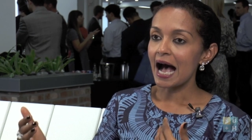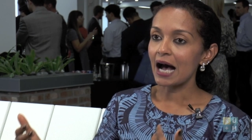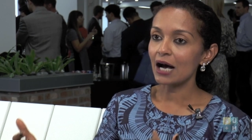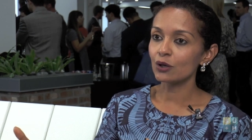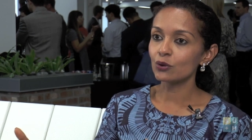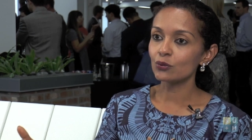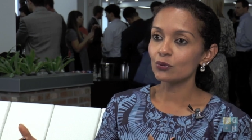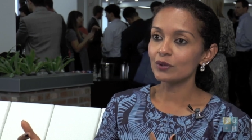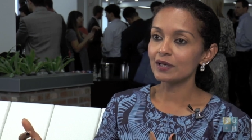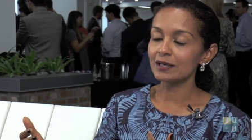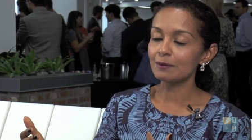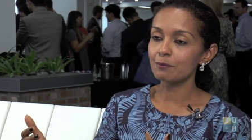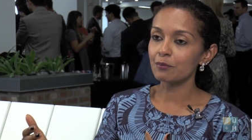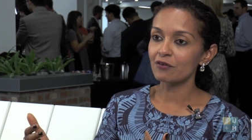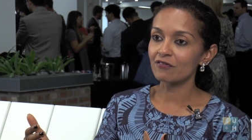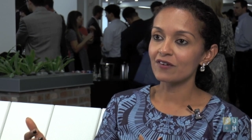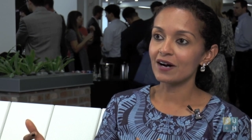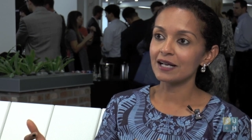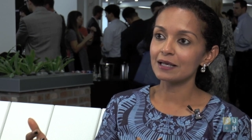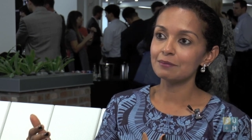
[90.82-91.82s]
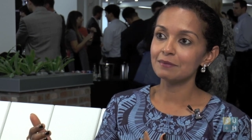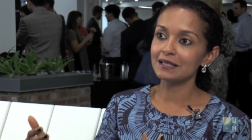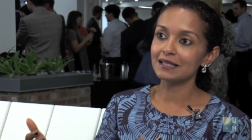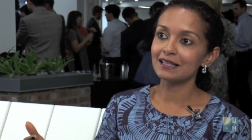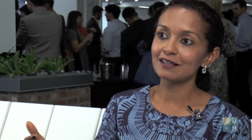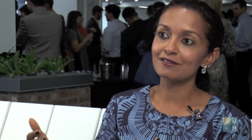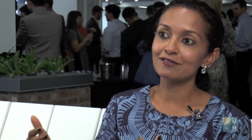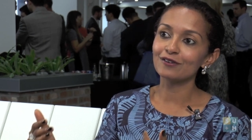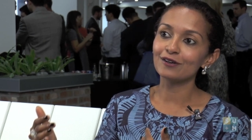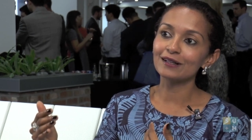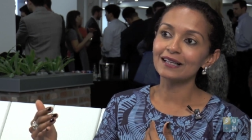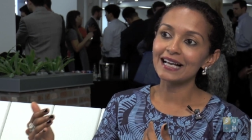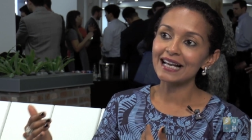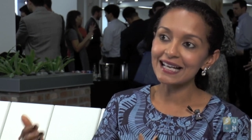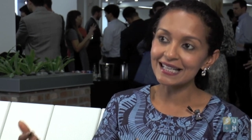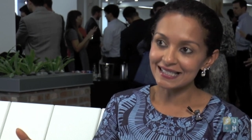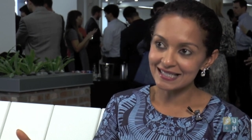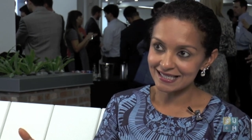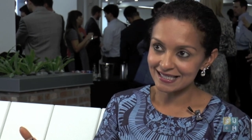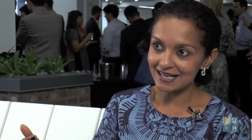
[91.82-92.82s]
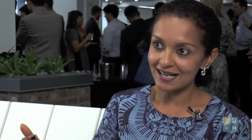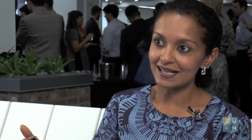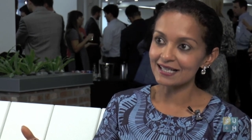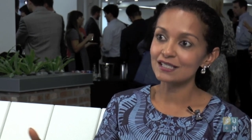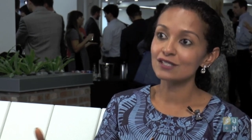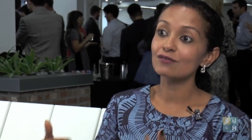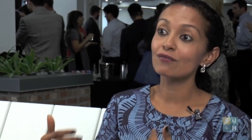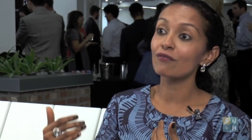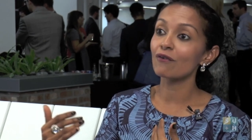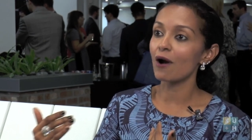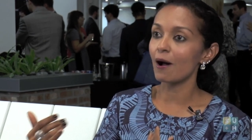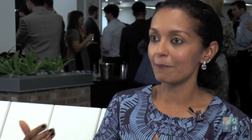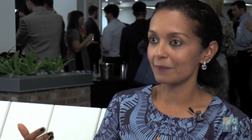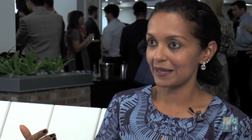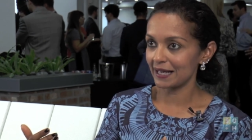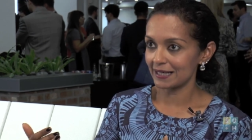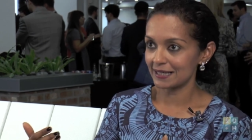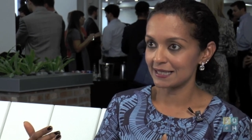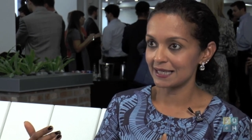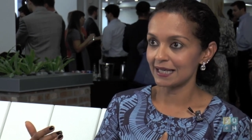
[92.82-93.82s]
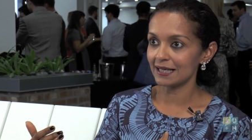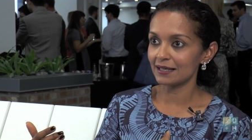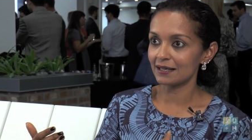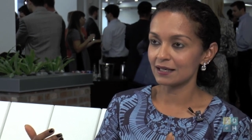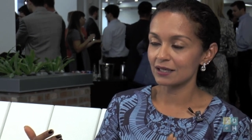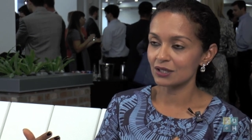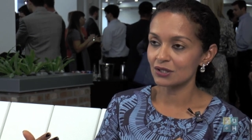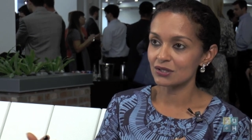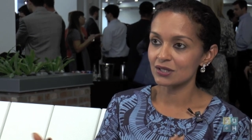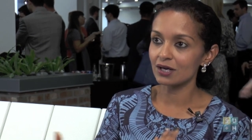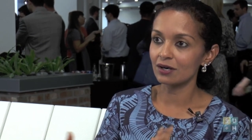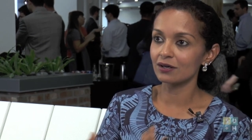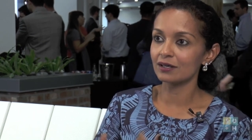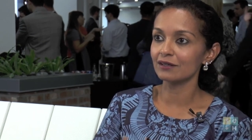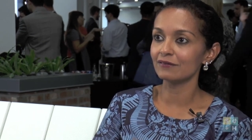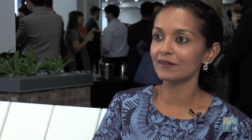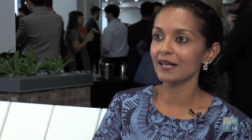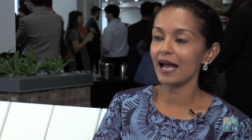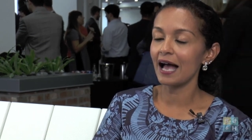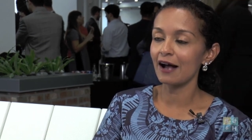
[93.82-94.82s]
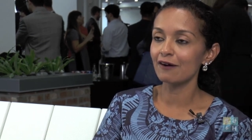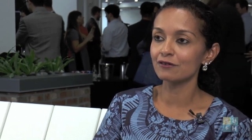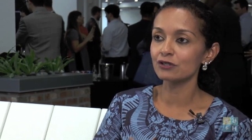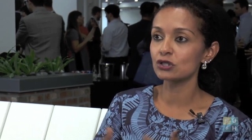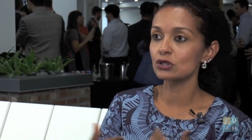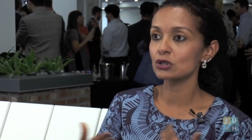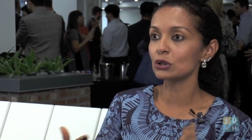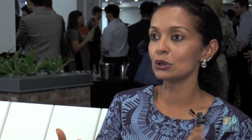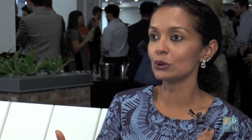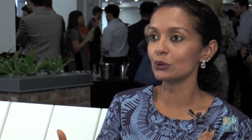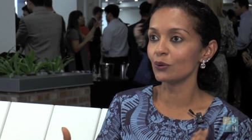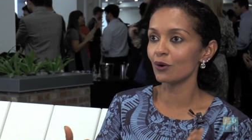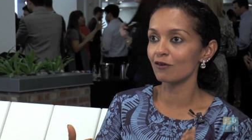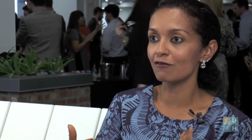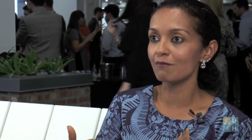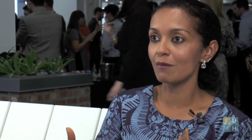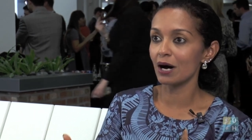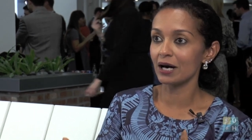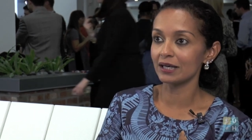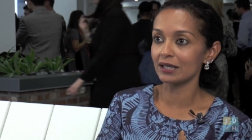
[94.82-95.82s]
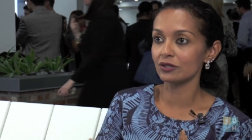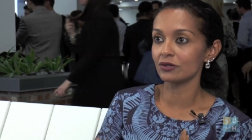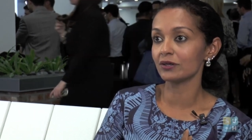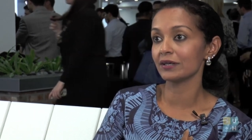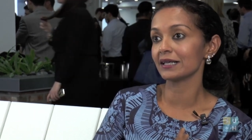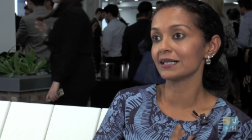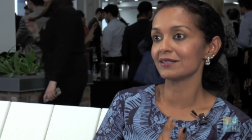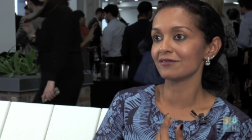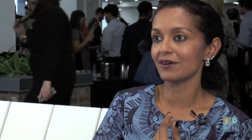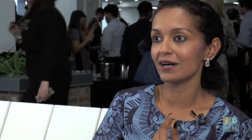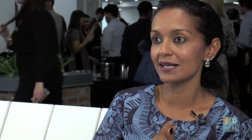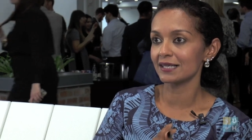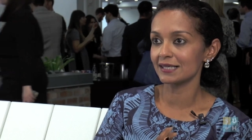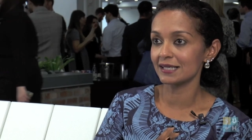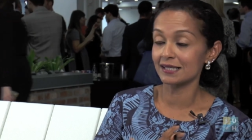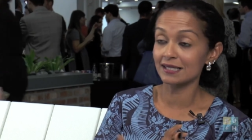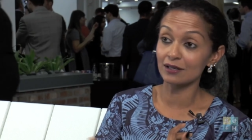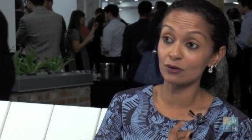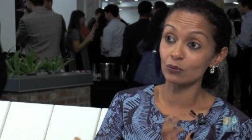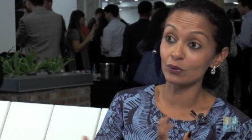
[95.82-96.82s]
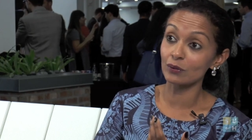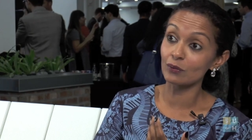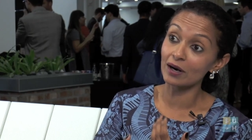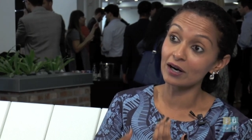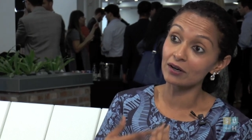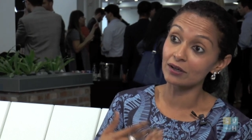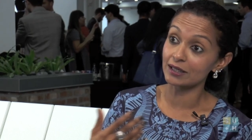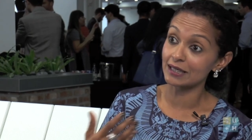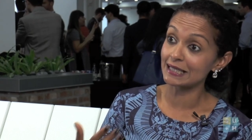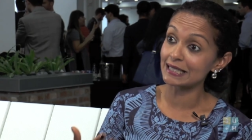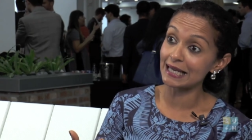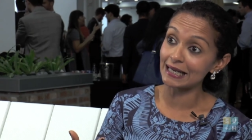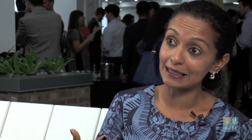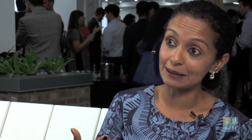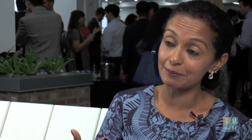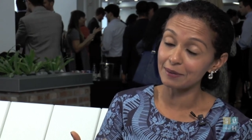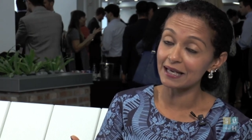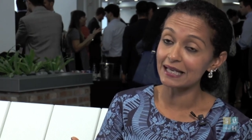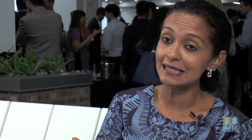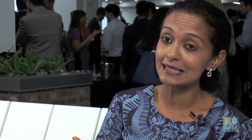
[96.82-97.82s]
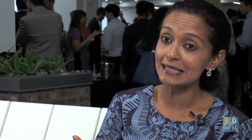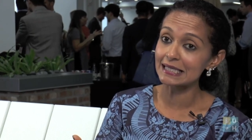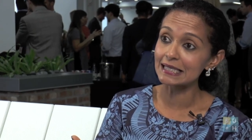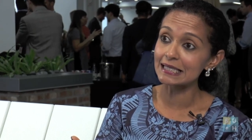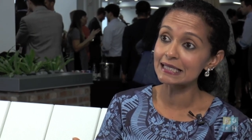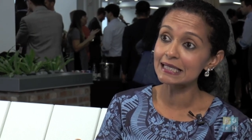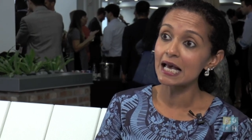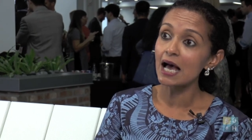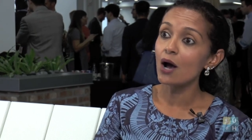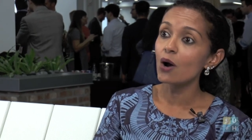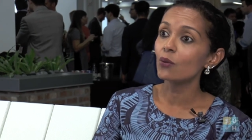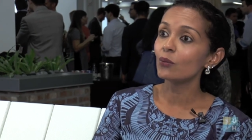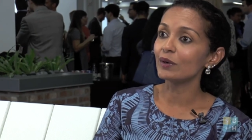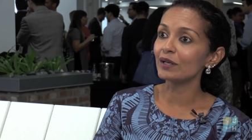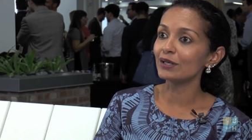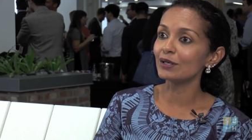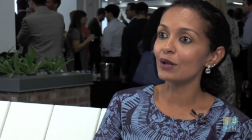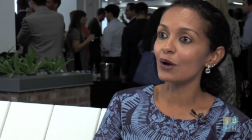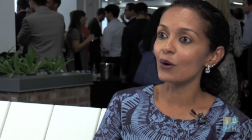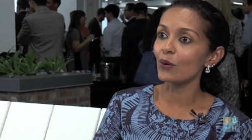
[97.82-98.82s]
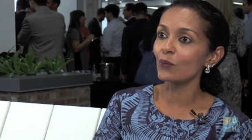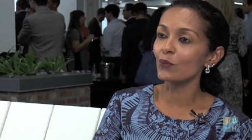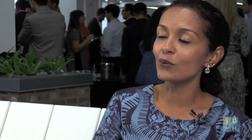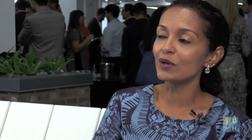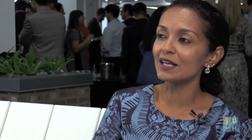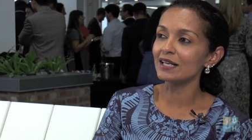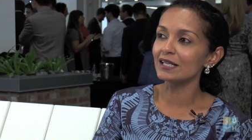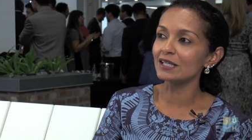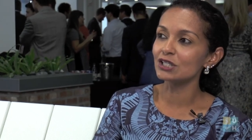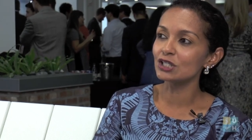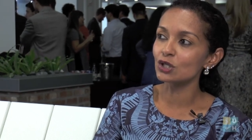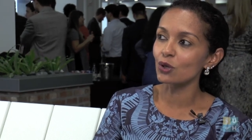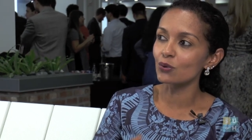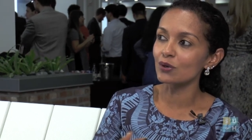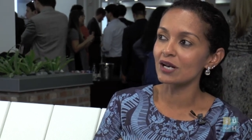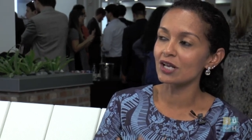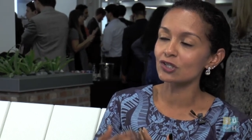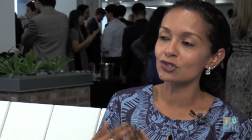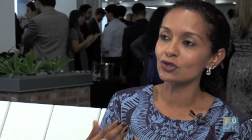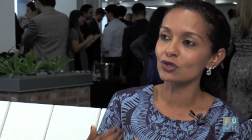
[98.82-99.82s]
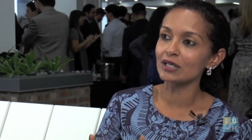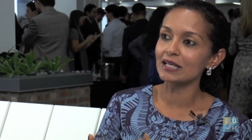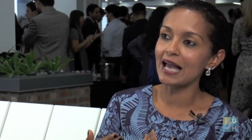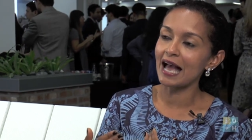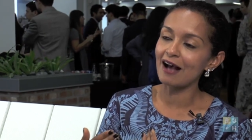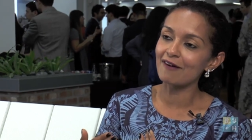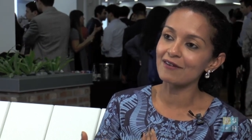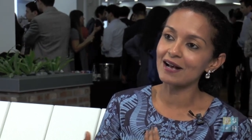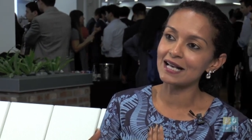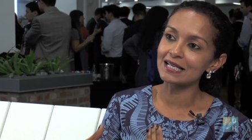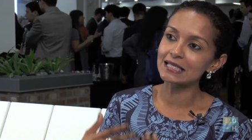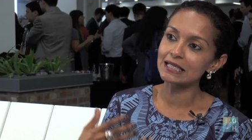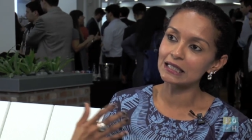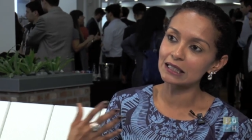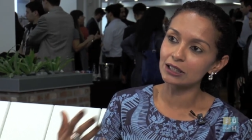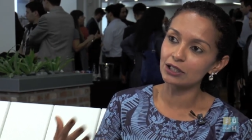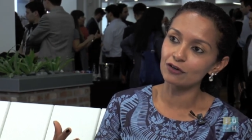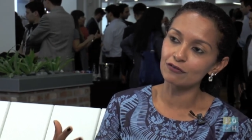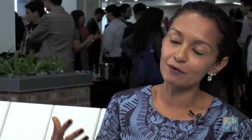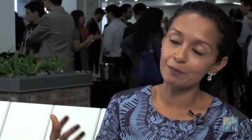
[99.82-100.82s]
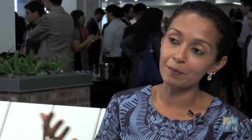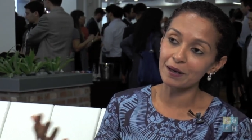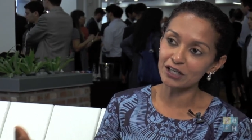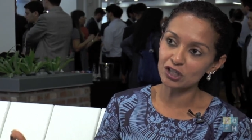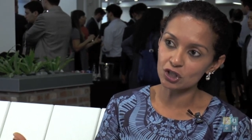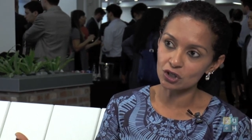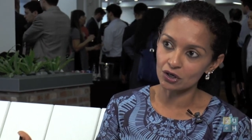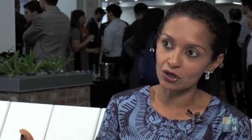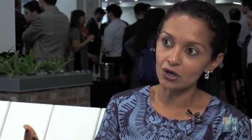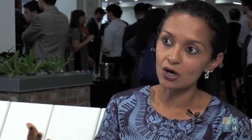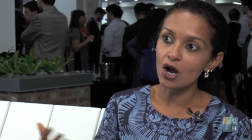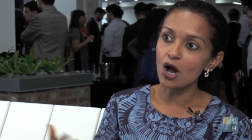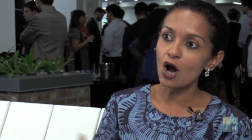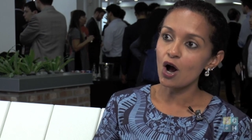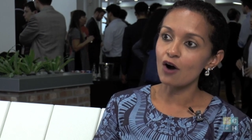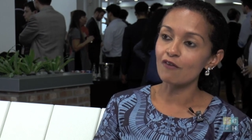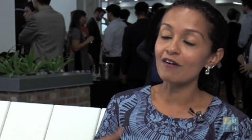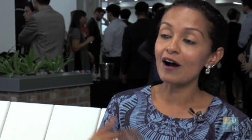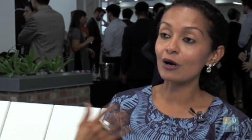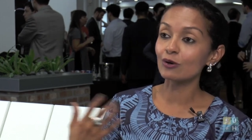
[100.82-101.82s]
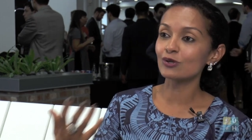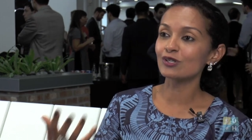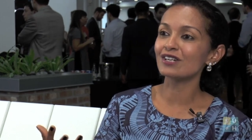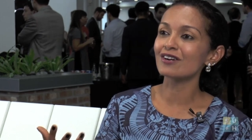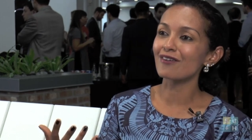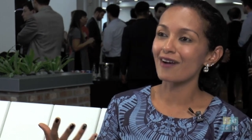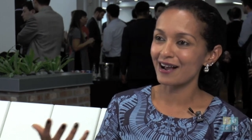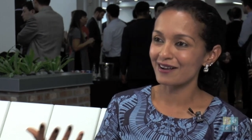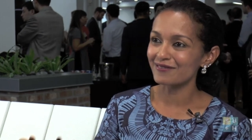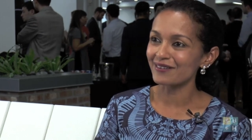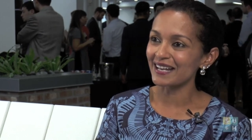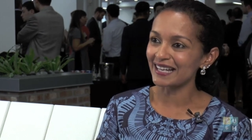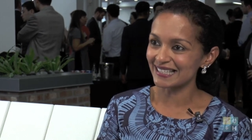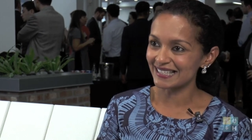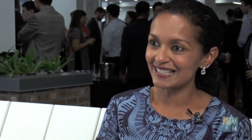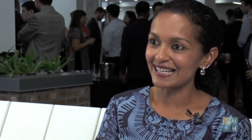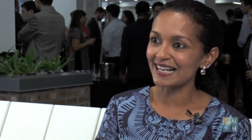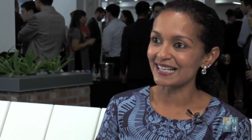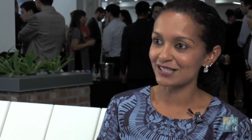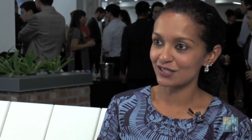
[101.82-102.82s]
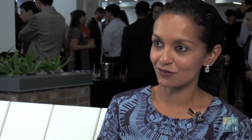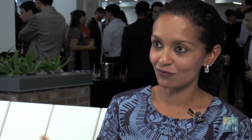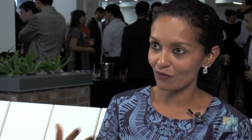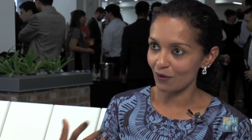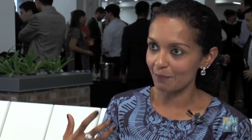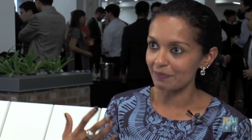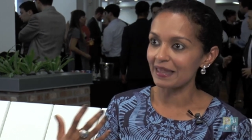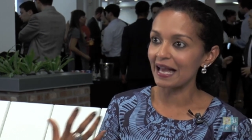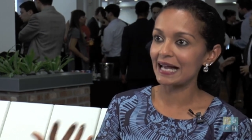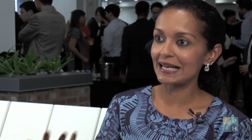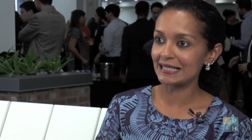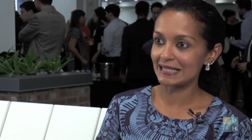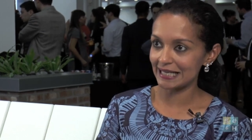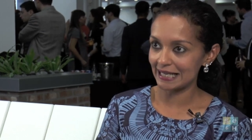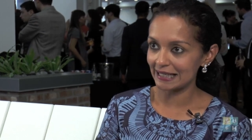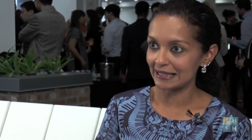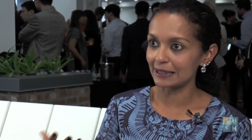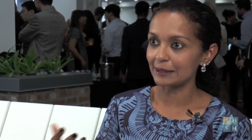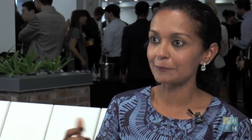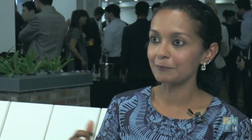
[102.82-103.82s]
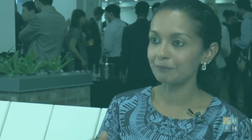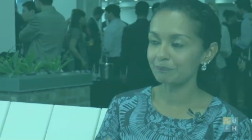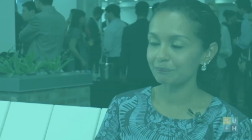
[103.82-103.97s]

how do we provide meaningful insights from that data? Because currently we have a slew of monitoring devices that we wear on a daily basis. We, we don't necessarily have as clear of a picture of how to derive insights from that data.